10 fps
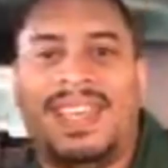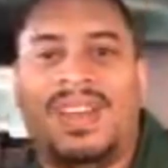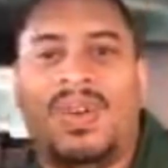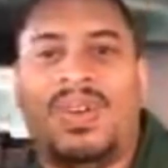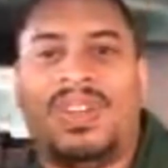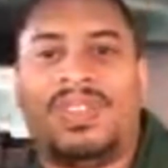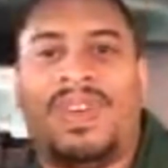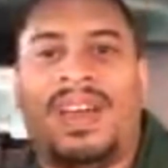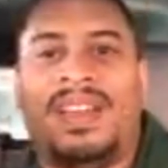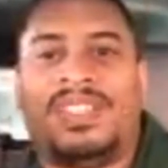Or is
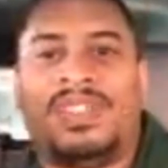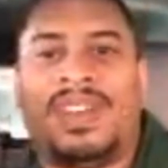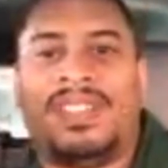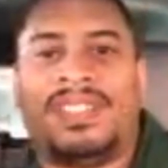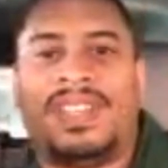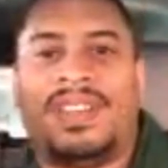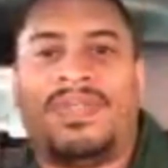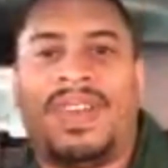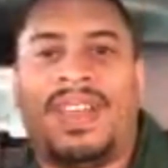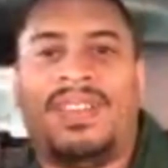Vanes trying to sell the
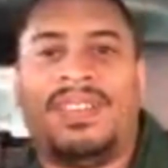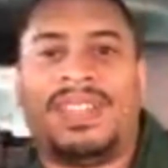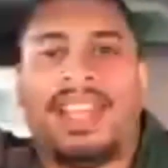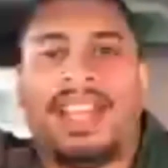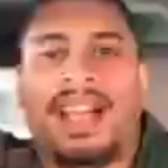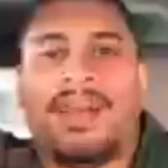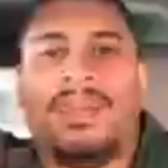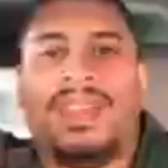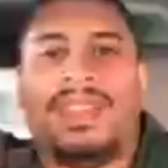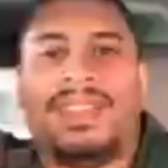fight using that comment?